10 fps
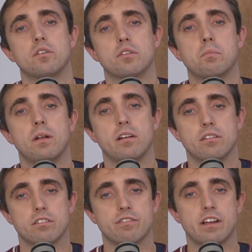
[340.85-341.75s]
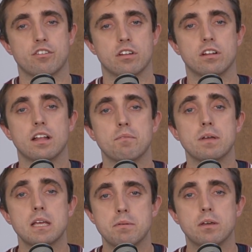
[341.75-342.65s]
of the plantar fascia, then that
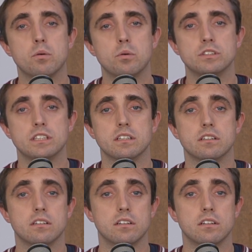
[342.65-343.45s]
may be causing